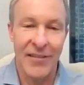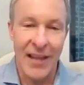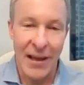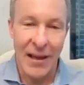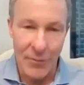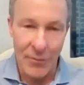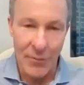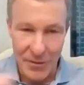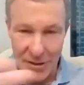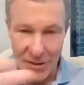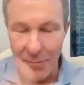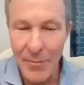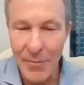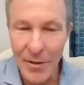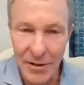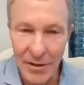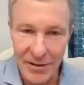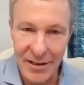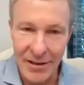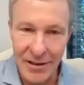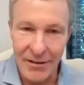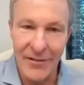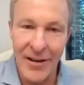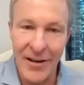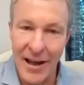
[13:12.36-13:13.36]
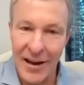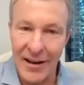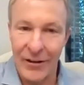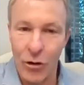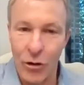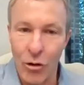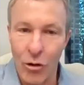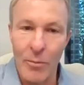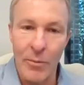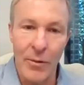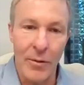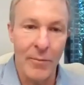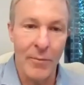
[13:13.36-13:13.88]
that was at not at
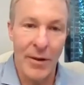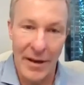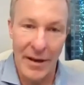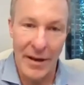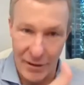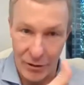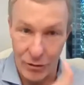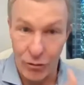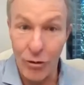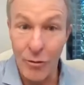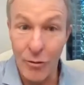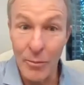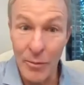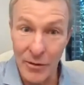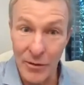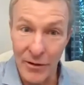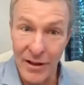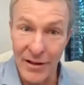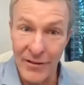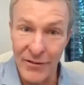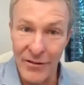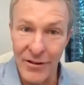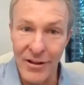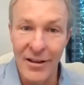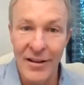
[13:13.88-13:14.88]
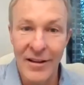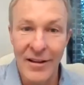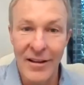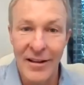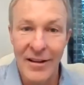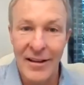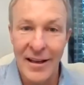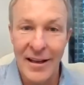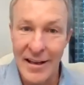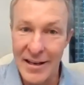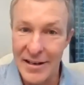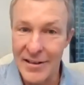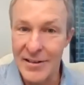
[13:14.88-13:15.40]
corporate, but at a corporate level,
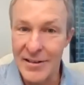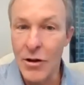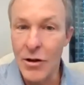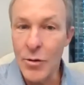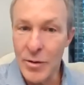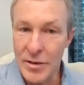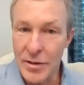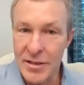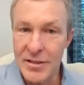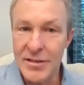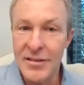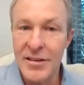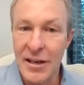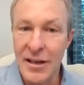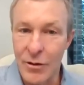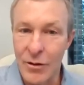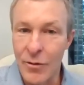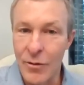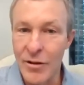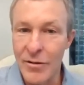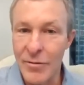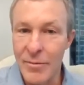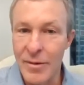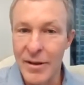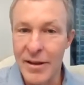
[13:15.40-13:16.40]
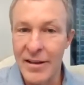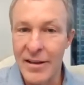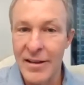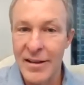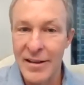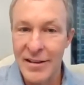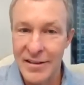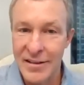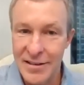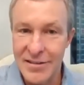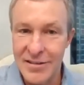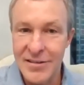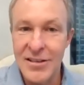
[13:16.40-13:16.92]
and it's always stuck with me.
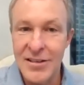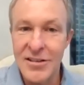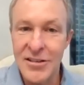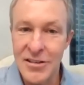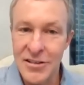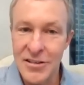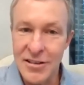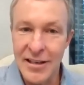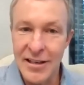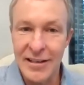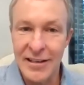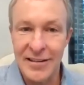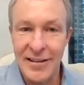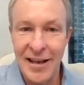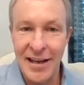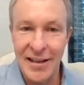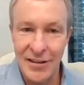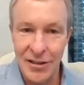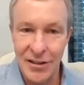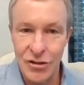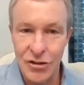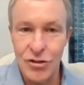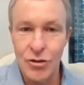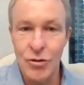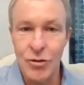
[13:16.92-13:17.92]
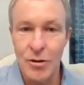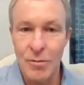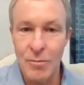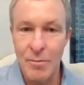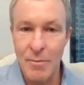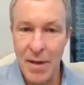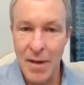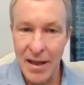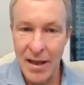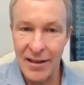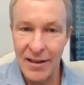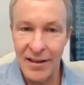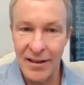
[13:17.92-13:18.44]
Decisions like that you are
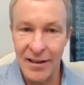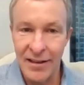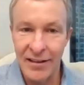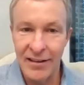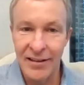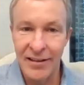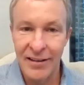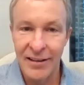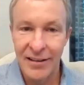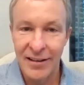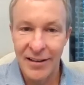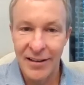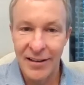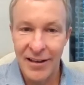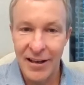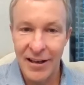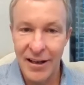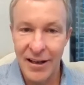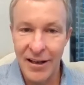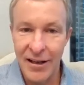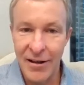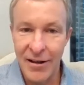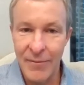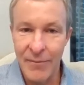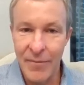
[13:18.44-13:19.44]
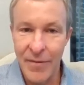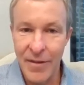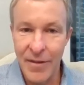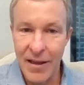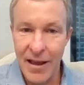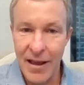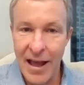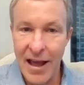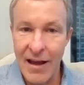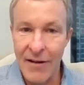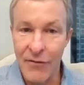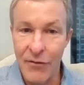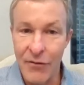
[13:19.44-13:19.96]
making
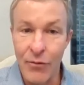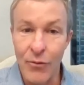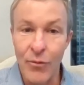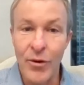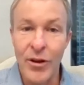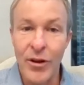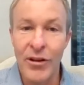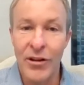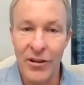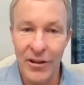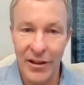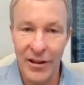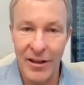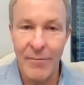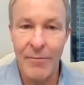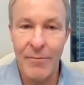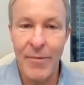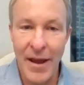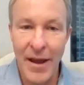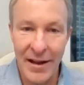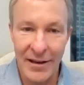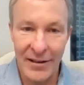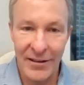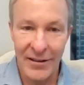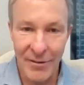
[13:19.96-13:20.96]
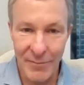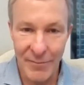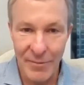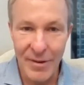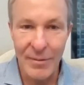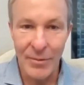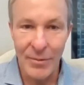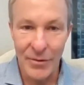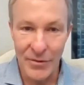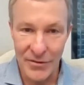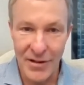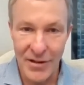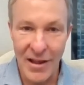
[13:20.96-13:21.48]
have real impact on
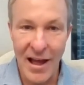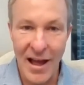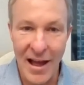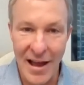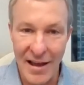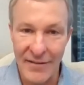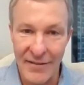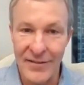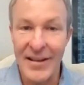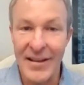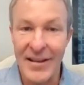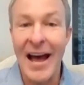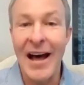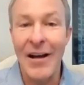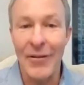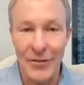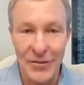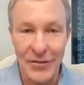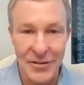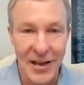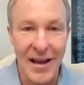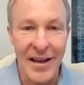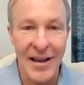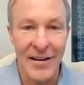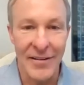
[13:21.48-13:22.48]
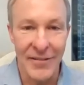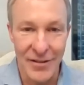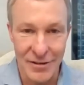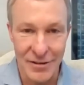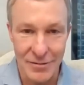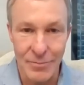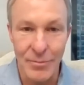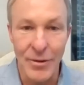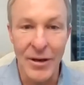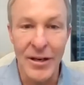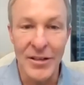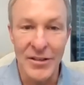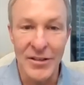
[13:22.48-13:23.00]
people's lives outside of the
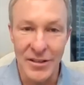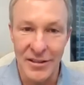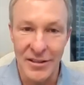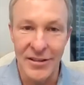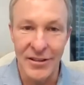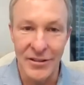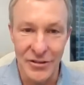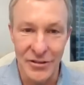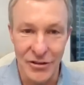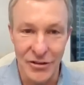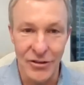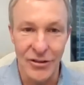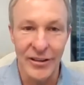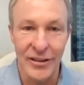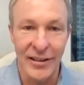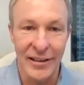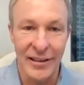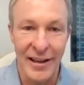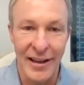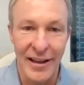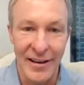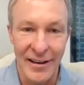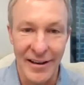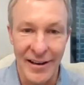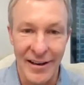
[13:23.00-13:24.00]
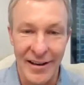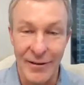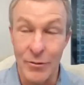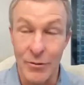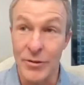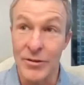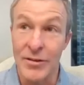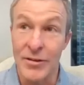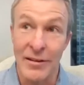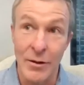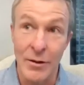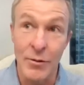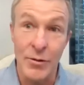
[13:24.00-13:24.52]
spreadsheet that you're looking at. And it
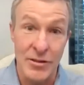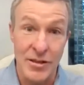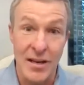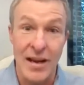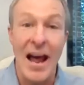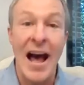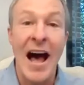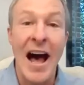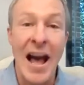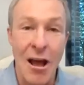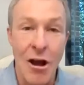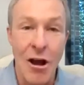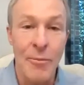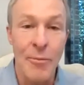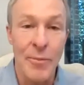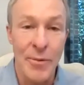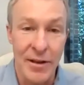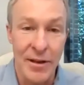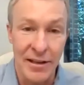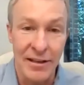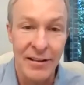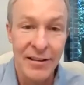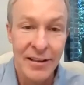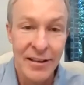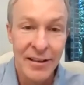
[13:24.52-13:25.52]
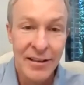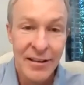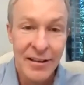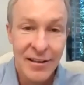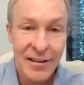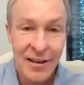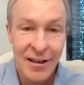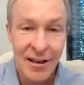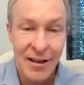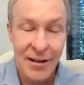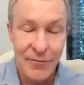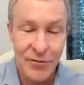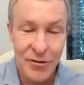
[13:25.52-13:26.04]
was an eye-opening
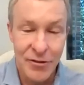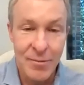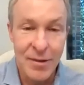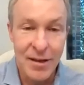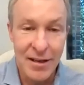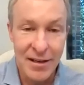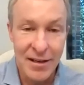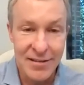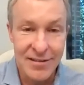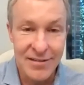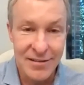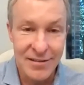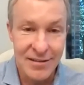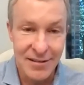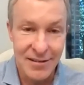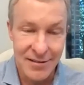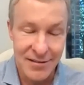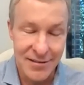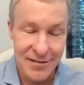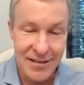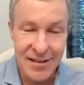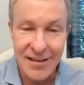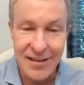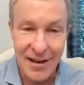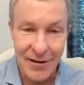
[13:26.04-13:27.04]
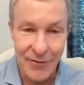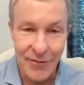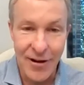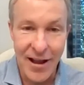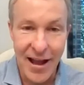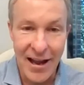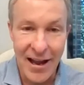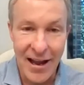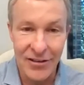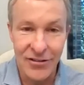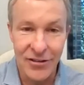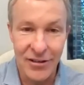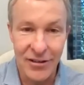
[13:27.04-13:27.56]
to me to see that
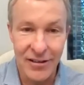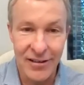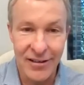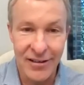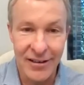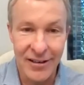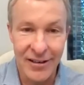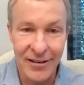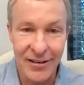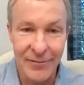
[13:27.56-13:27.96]
reaction